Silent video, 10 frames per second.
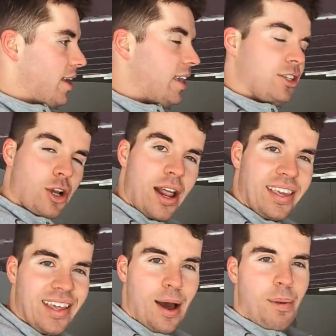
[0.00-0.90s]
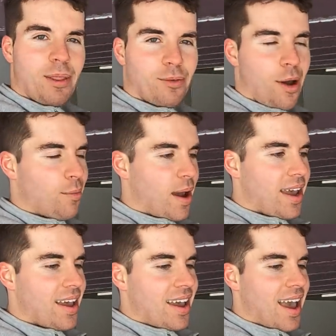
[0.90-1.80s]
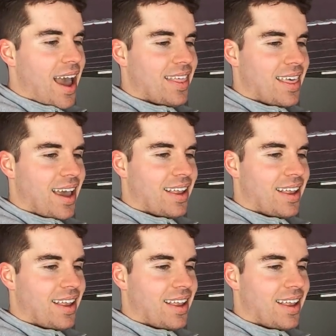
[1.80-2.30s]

he tried to get up on the roadway and